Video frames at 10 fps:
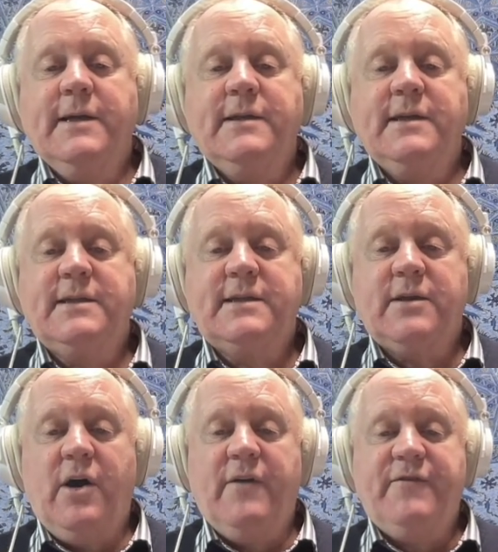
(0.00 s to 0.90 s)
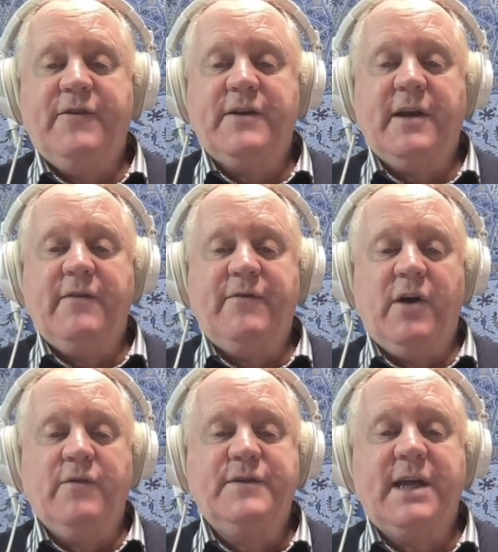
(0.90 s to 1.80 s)
This often
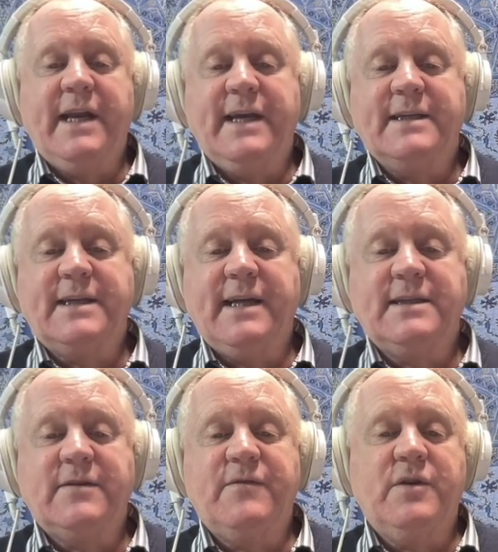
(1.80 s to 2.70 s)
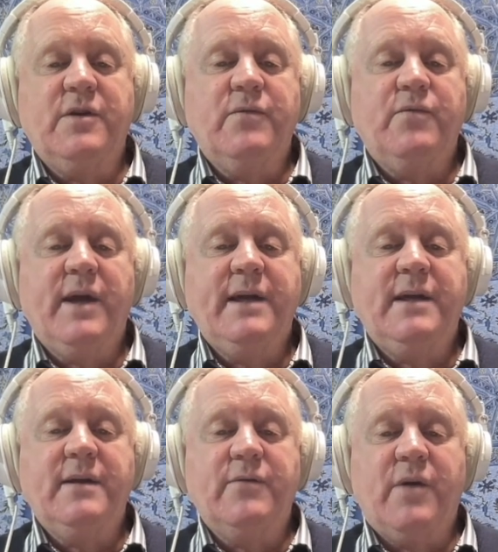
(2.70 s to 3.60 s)
involves getting a sense of the
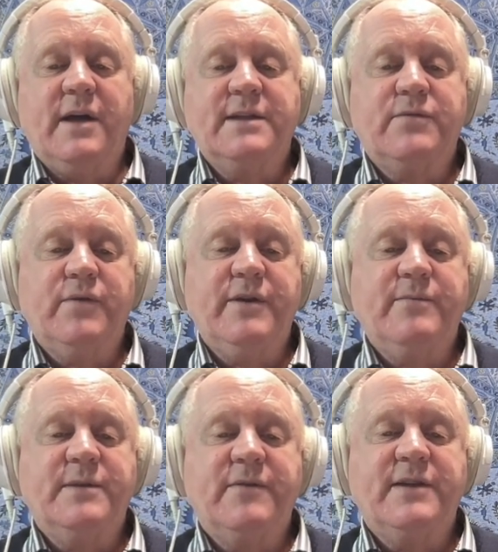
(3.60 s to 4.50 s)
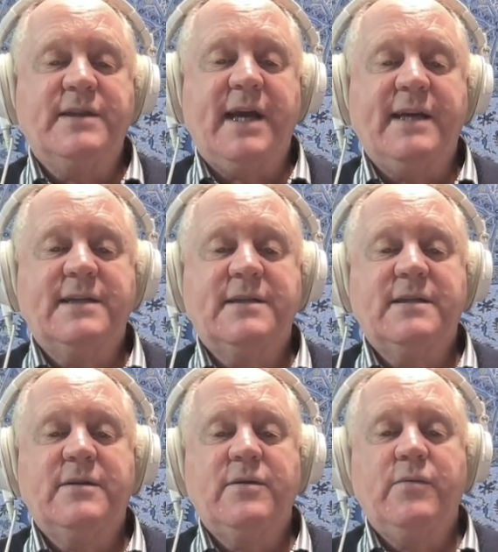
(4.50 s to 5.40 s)
regularized rhythms of a
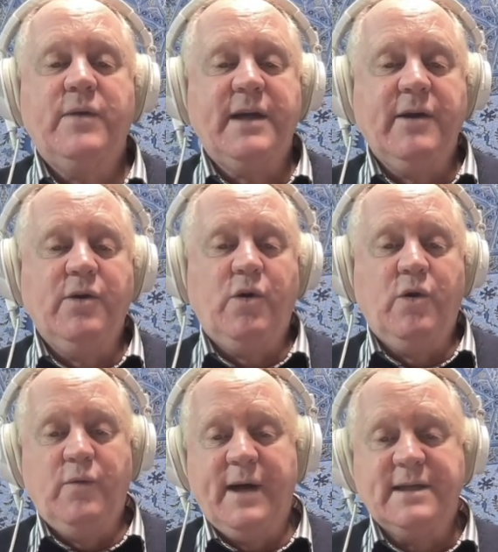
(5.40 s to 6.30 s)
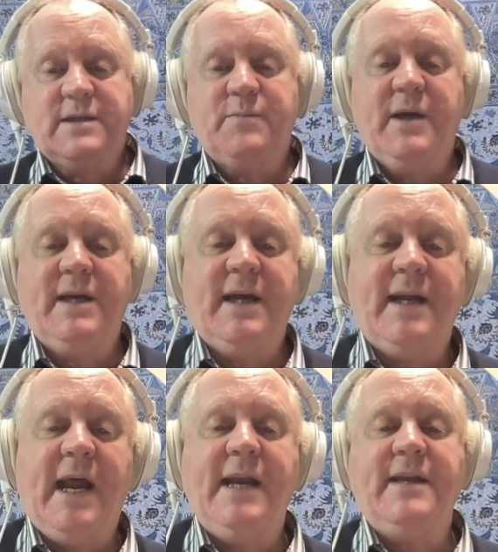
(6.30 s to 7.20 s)
text. We don't always speak in
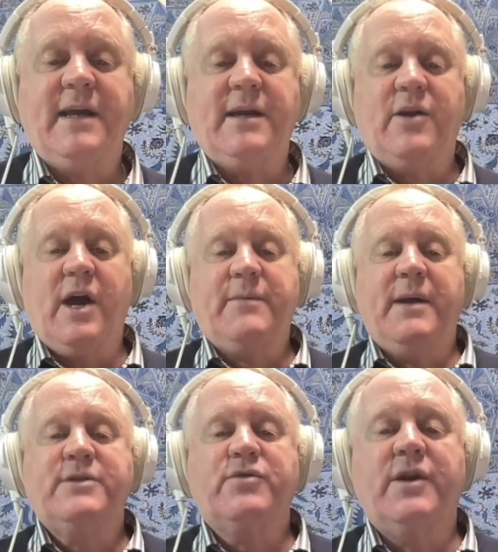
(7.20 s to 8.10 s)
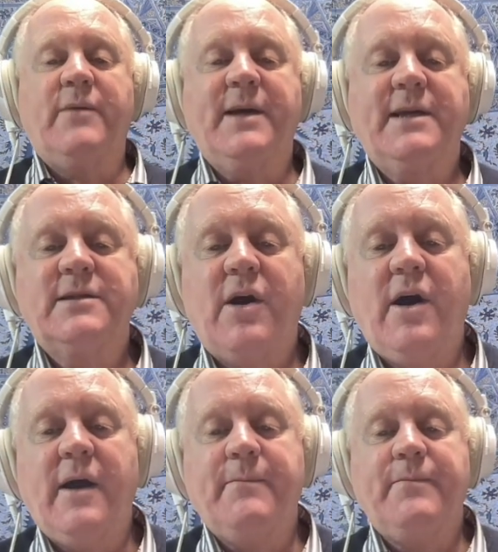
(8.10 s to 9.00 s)
anything like metronomic
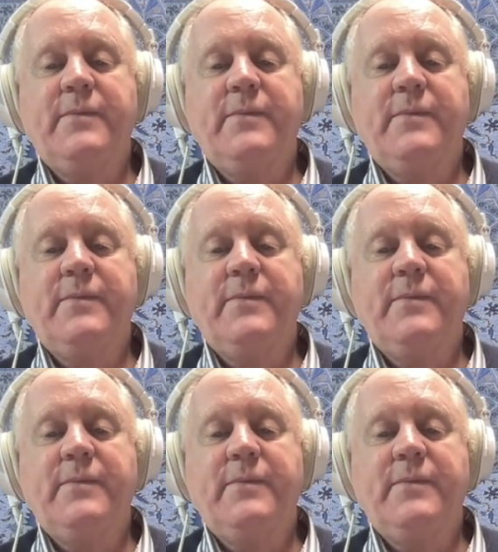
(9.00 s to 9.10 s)
time,